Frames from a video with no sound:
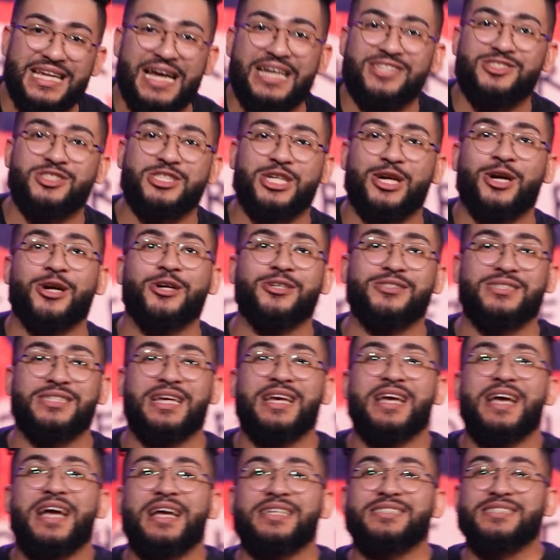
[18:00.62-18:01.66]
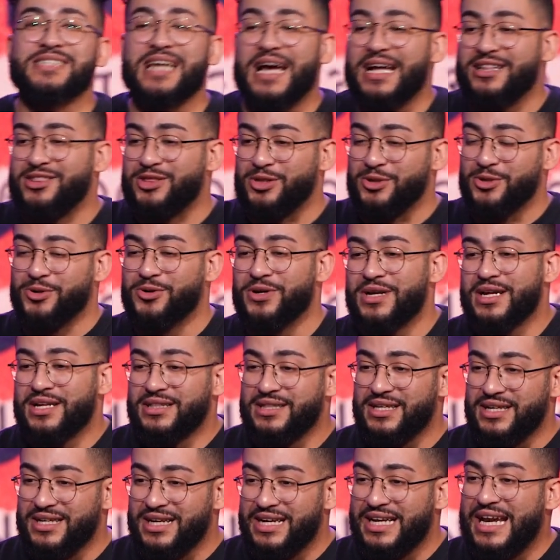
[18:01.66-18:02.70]
at church. It's not through
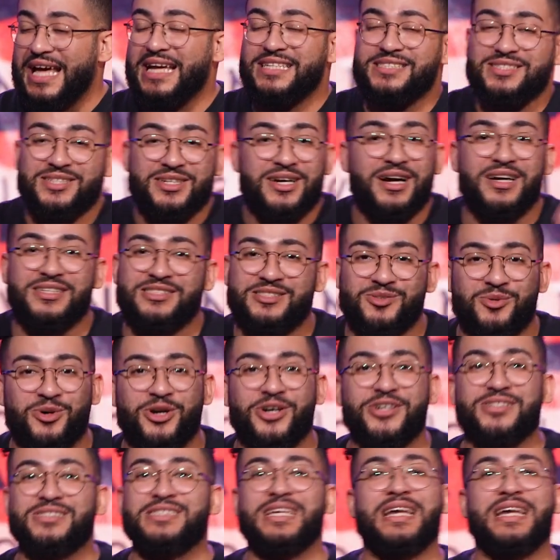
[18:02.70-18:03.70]
the less cuss words